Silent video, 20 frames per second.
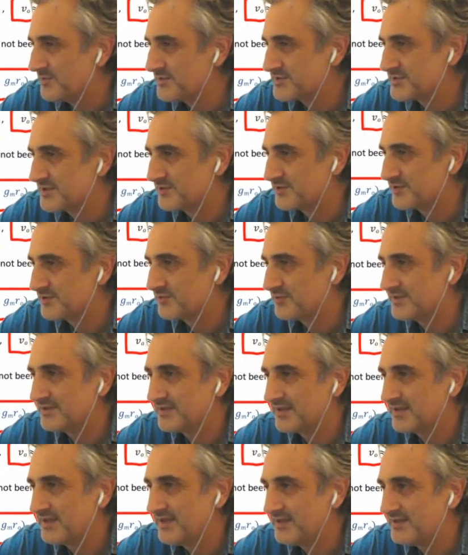open
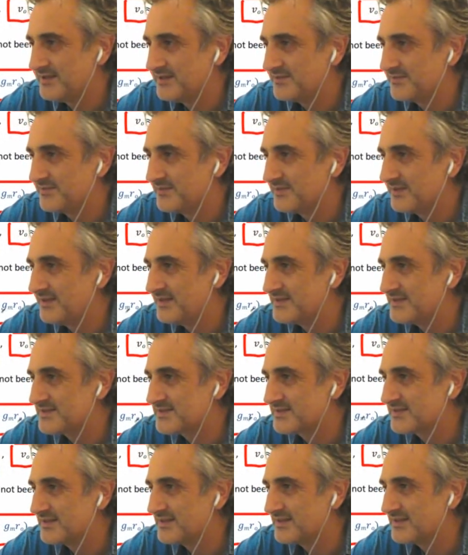circuit gain
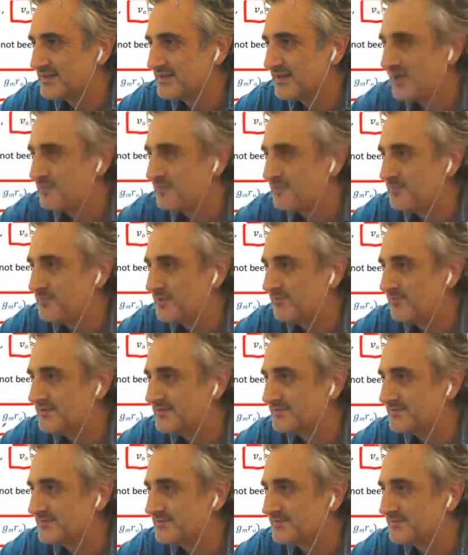is
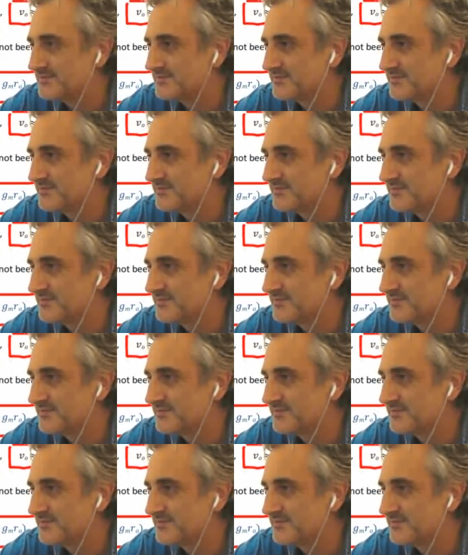amplified